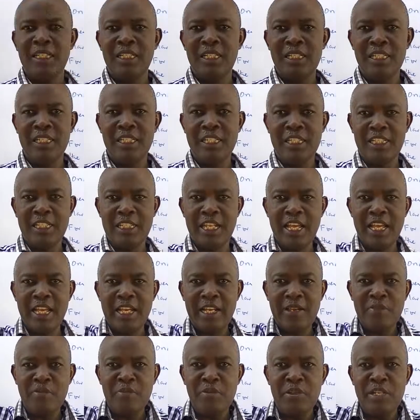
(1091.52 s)
It is like
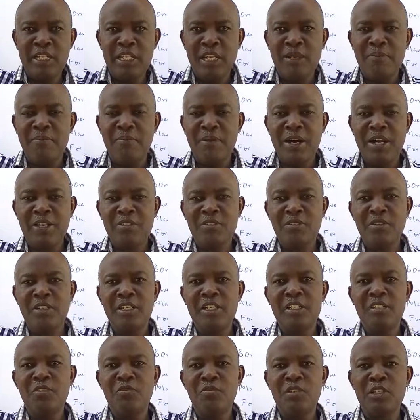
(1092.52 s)
pulling a person
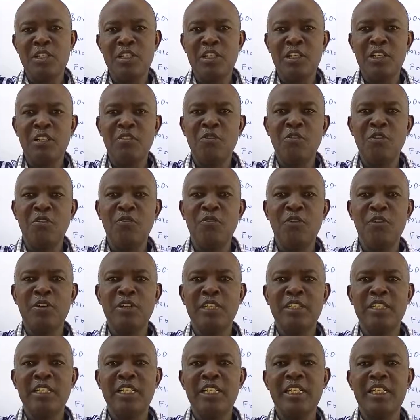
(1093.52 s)
with equal
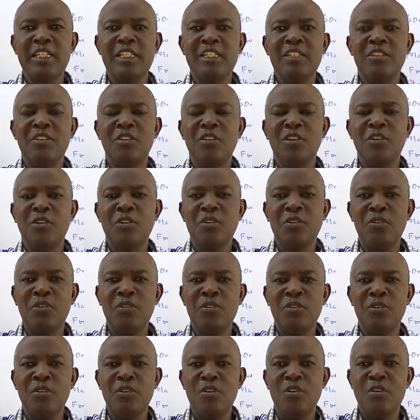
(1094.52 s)
forces on
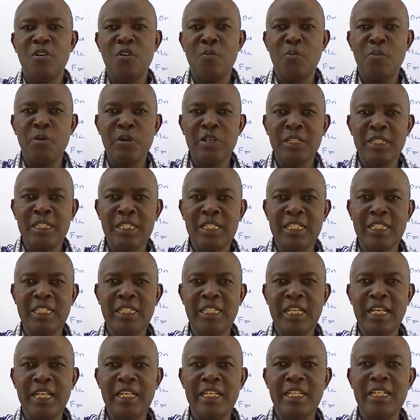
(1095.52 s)
opposite
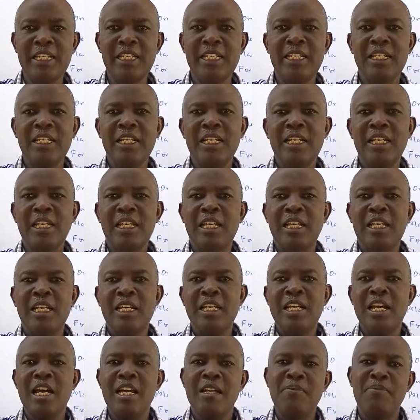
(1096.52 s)
side.
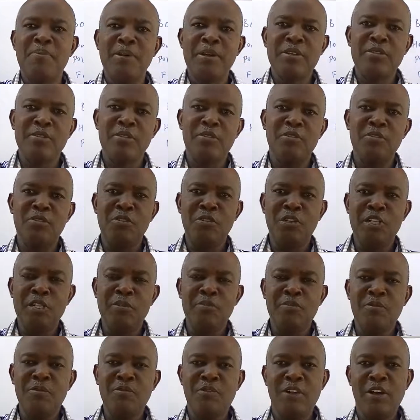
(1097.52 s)
That person will not
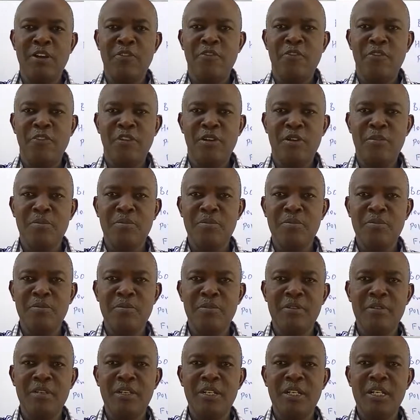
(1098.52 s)
move away from
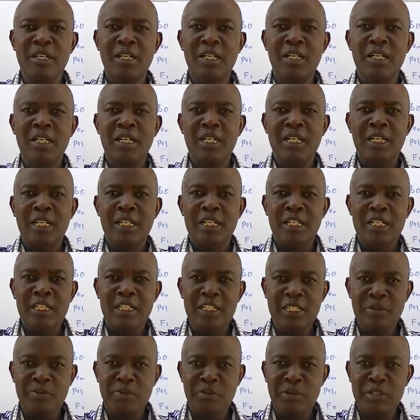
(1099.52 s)

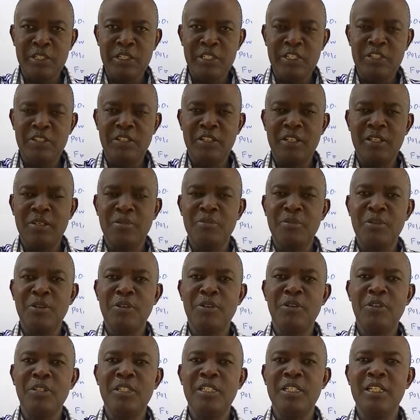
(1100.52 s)
his position,
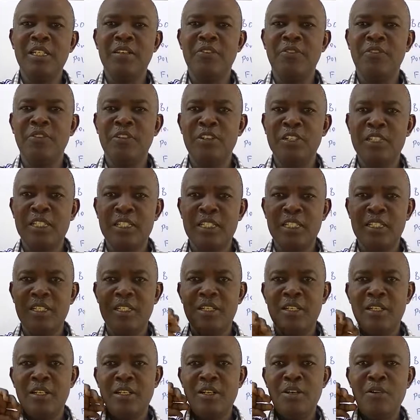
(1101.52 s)
because the force
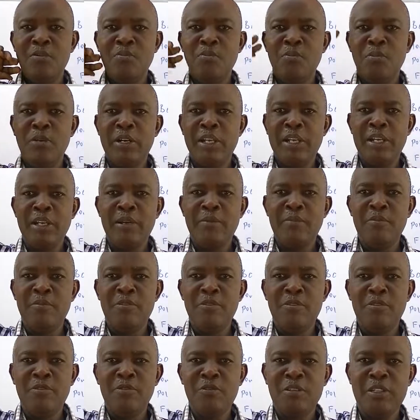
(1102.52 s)
pulling him
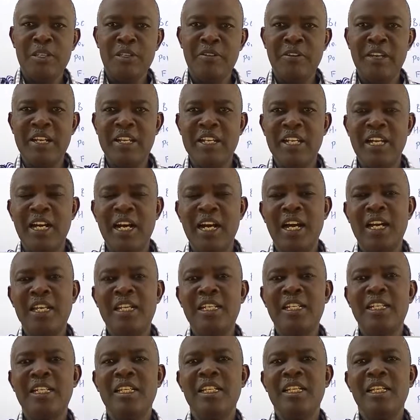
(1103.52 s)
with the right hand
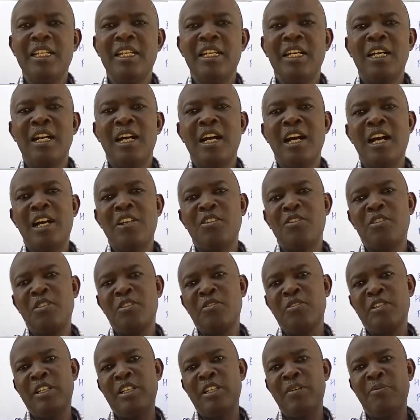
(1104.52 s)
cancels
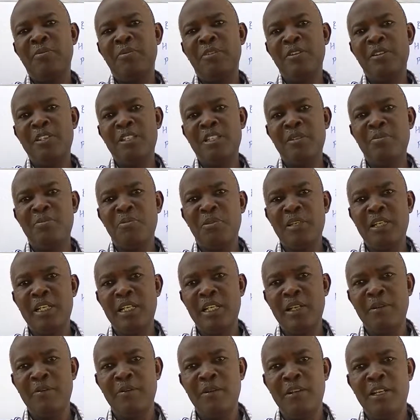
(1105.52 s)
with the force pulling
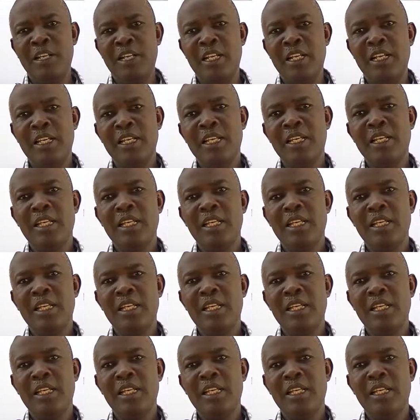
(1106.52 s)
him on the